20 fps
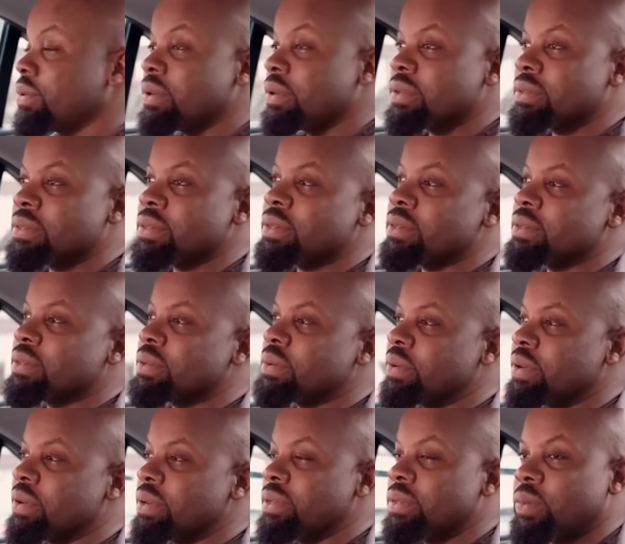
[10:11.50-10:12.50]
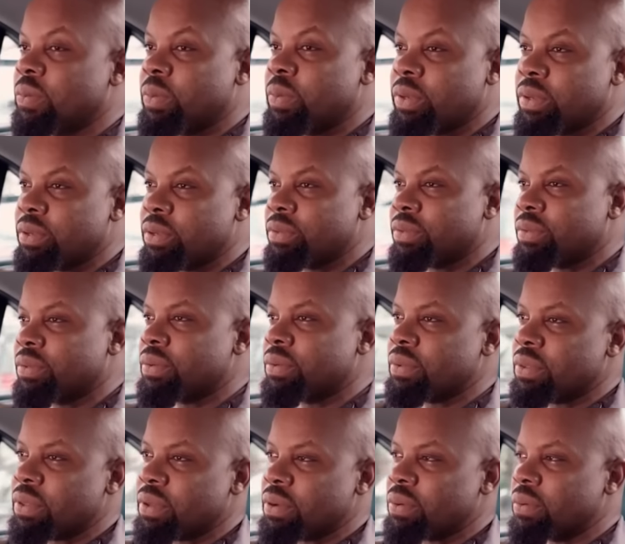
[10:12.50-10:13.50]
years and he's already speaking to
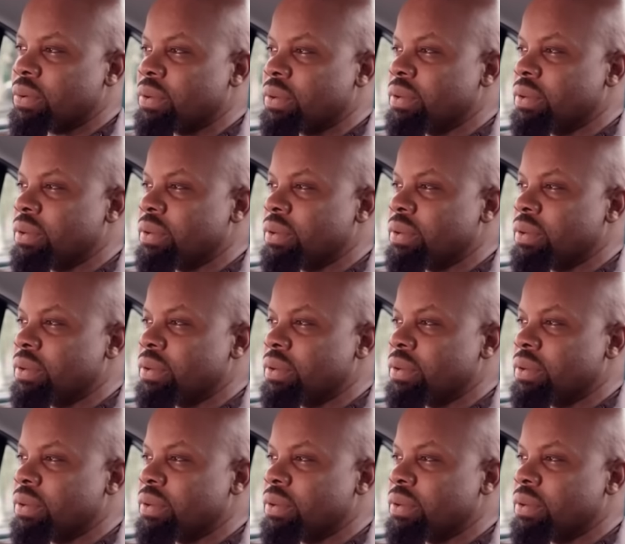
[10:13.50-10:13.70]
you that